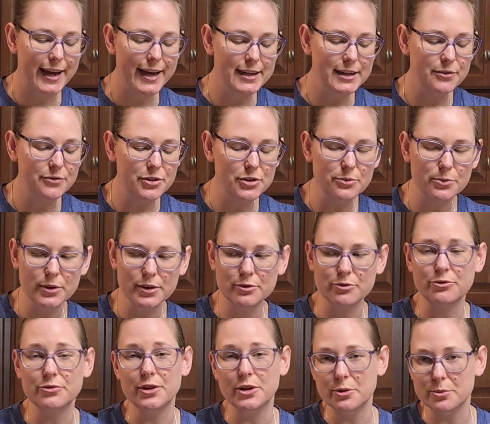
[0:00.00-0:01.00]
And if you weren't
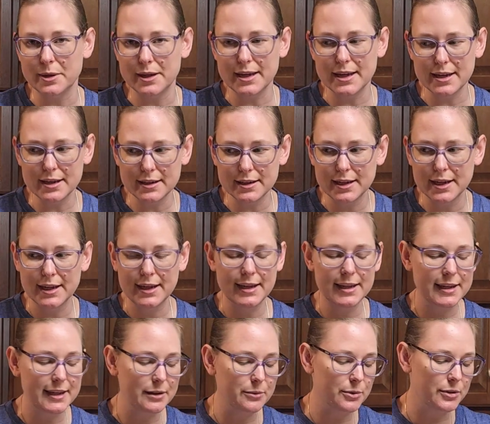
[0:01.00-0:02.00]
filming it,
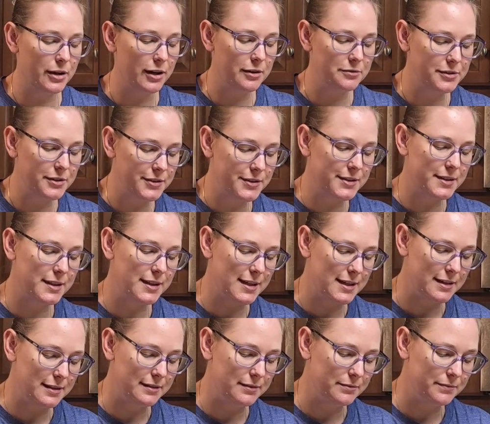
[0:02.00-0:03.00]
it would
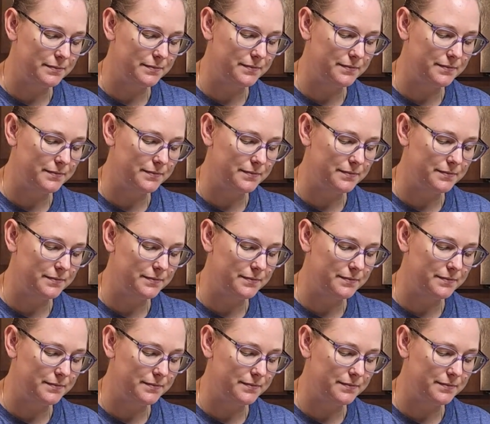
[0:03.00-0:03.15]
obviously